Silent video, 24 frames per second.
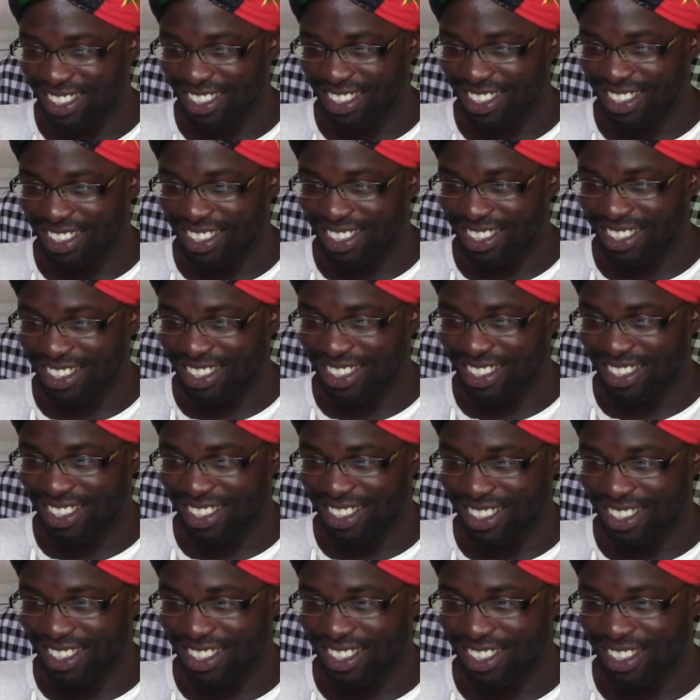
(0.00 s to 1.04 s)
Fatty,
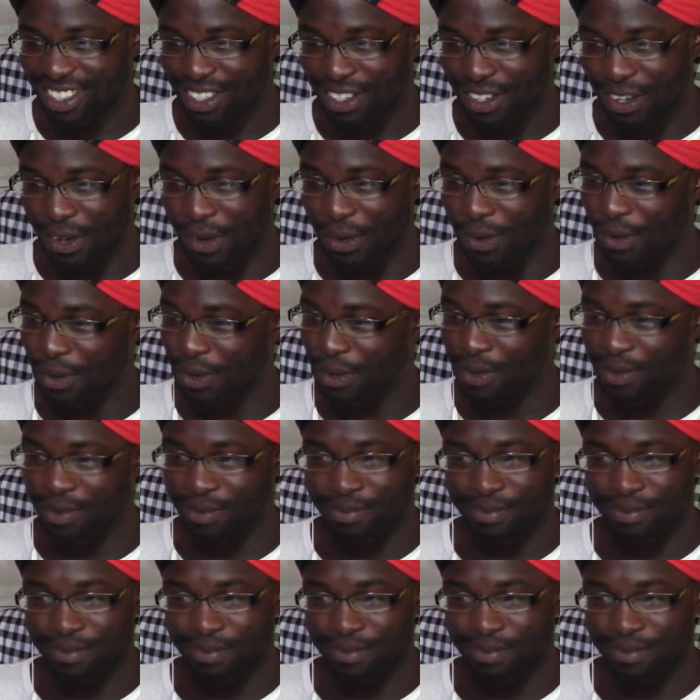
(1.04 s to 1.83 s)
Oh,